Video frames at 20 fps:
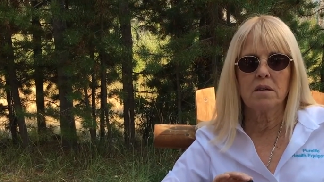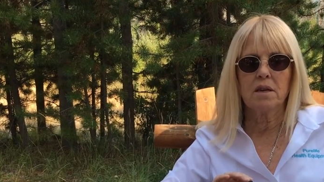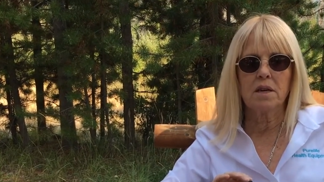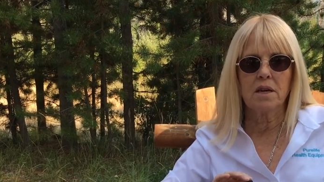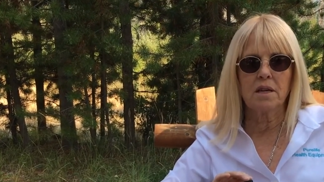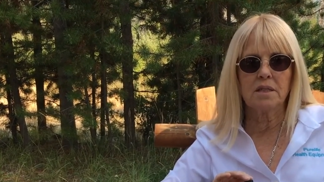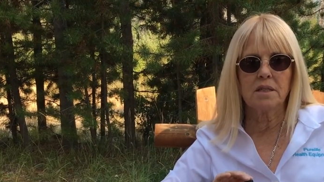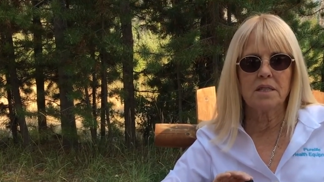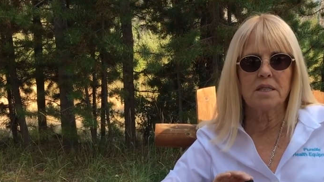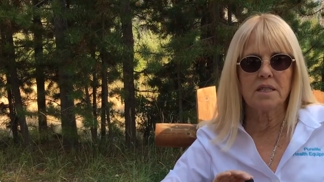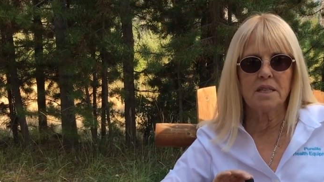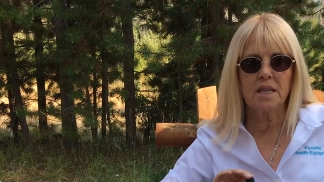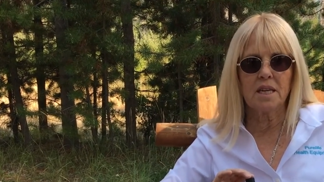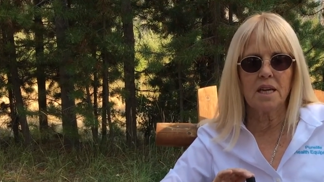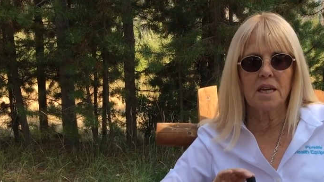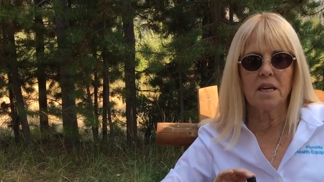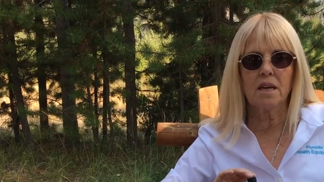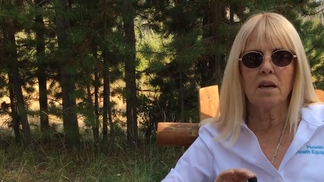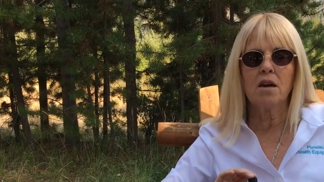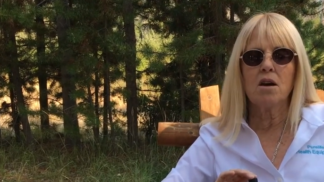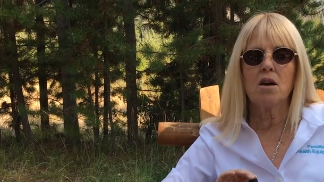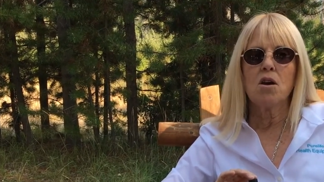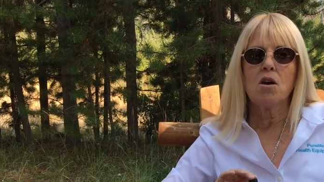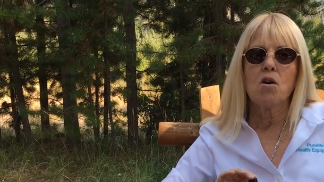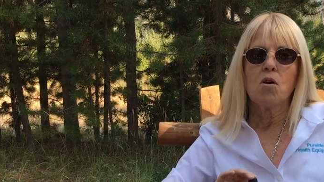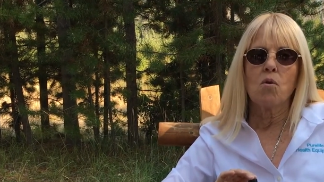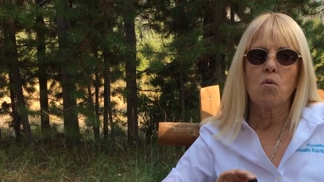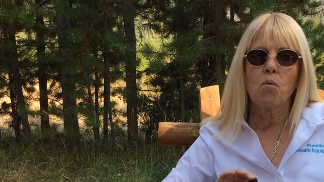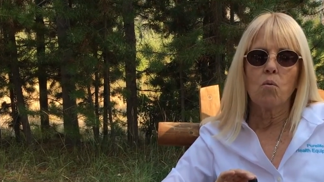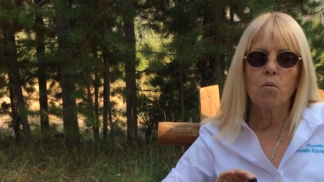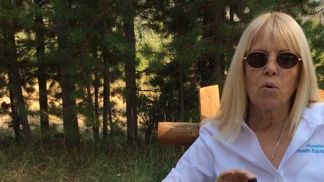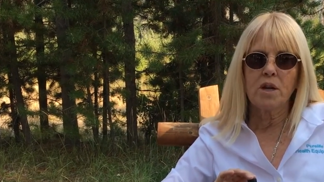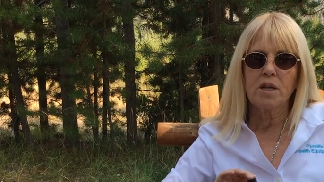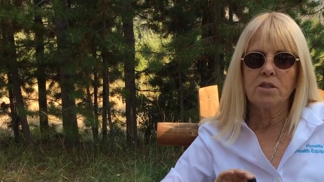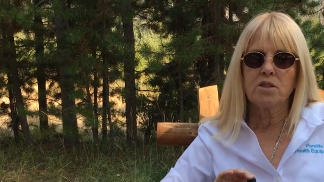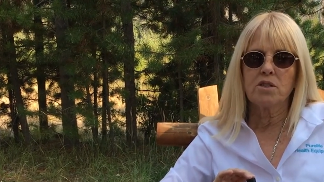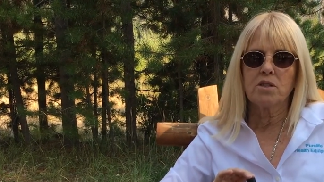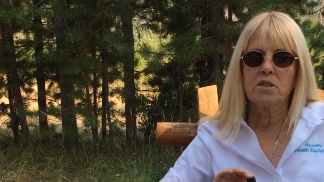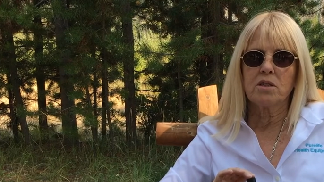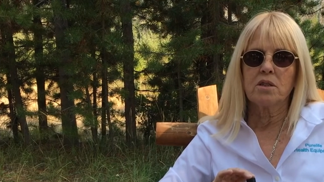and seeing
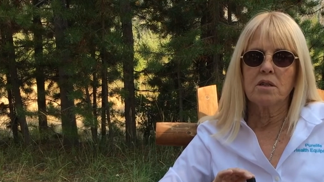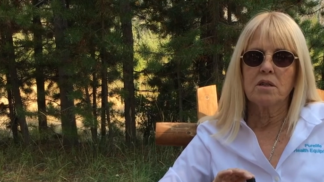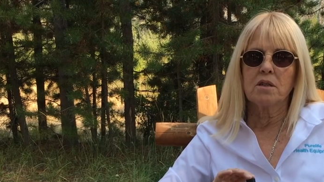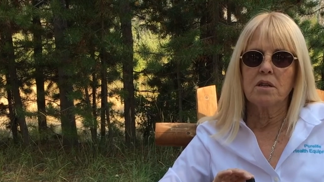which